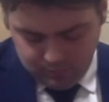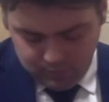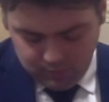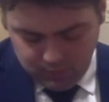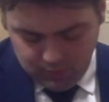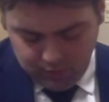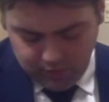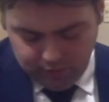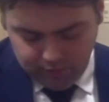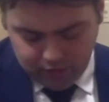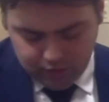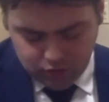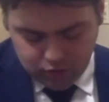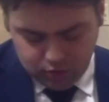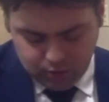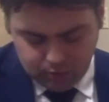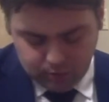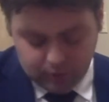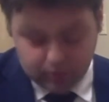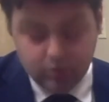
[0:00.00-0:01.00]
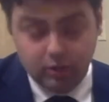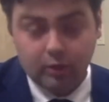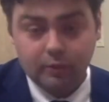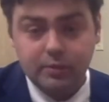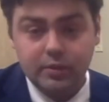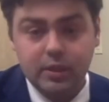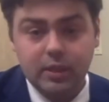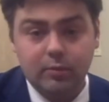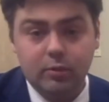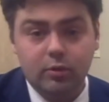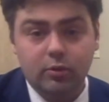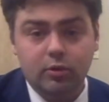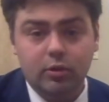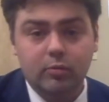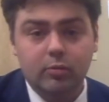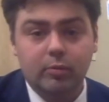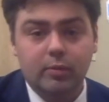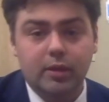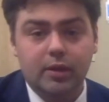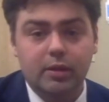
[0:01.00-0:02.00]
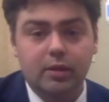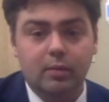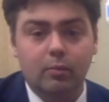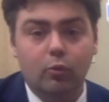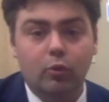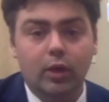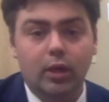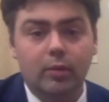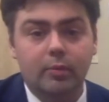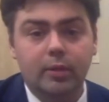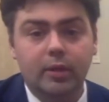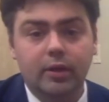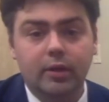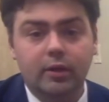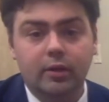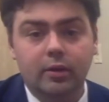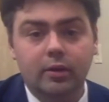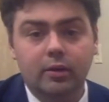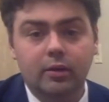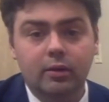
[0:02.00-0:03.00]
If I strum the guitar with the same chord, but my thumb way up here,